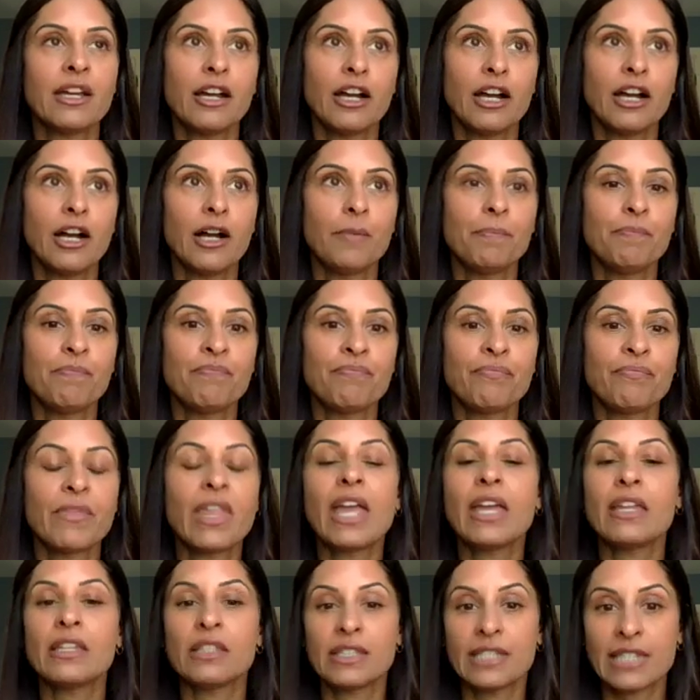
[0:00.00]

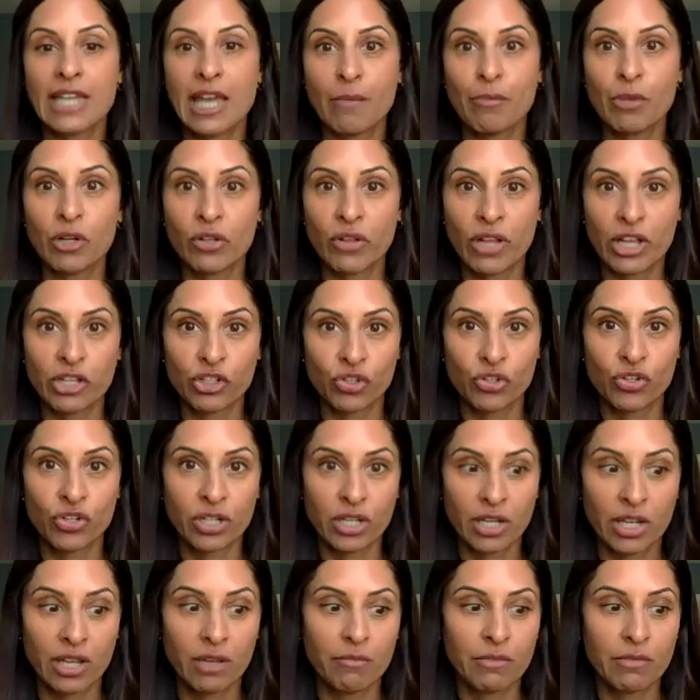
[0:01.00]
and topical
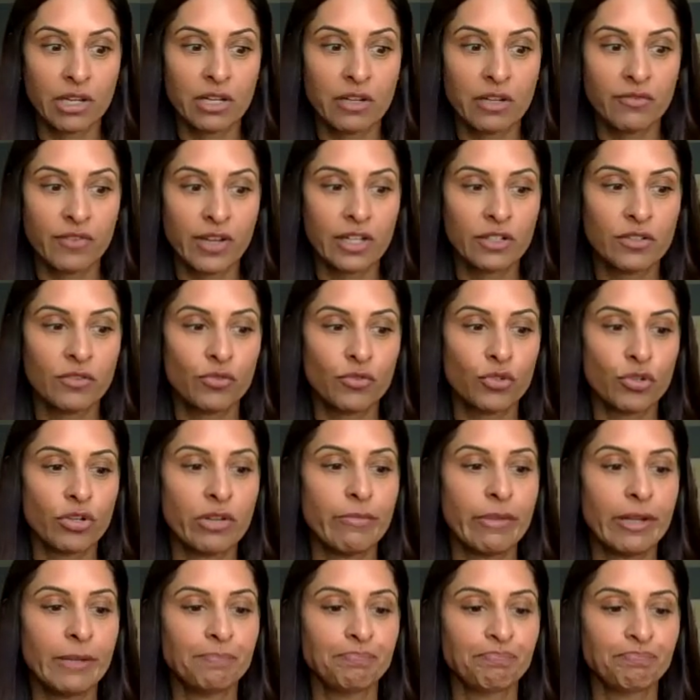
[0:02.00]
estrogen can be an effective
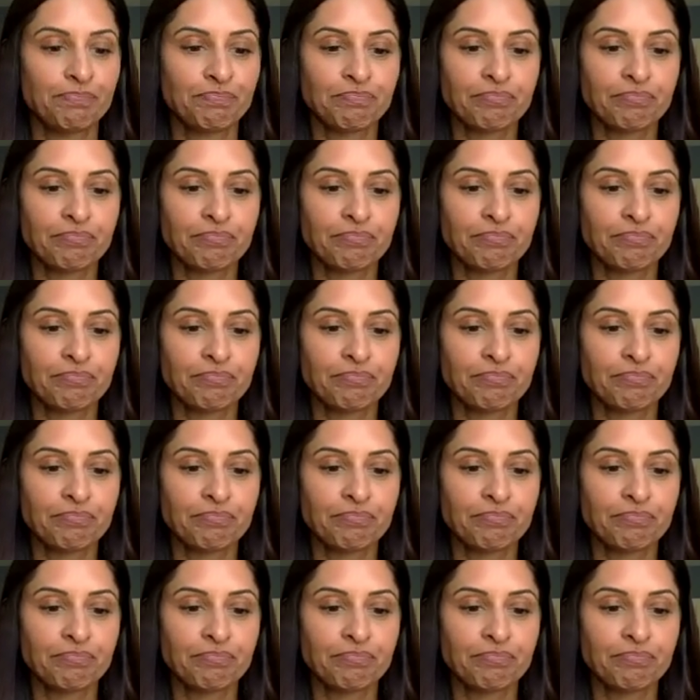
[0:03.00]
treatment.